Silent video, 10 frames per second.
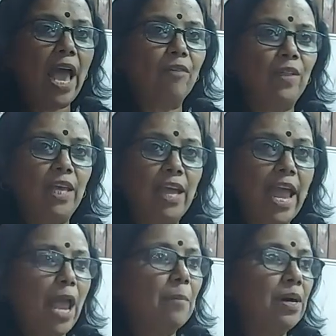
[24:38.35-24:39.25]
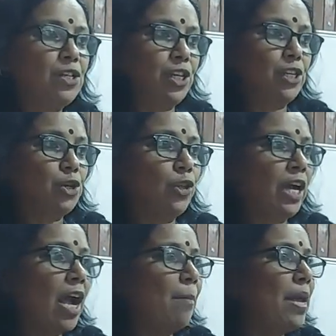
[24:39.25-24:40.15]
have the emergence or
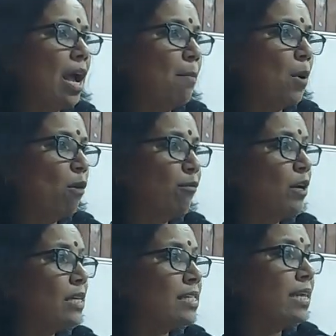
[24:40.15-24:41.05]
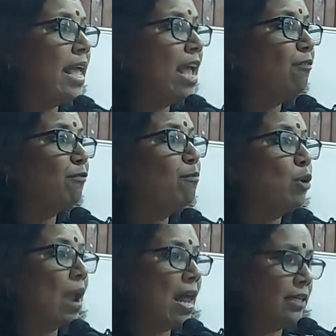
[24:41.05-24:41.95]
the coming up of slave
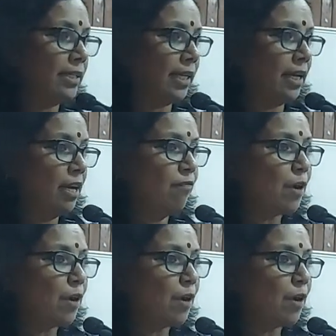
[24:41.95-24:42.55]
morality.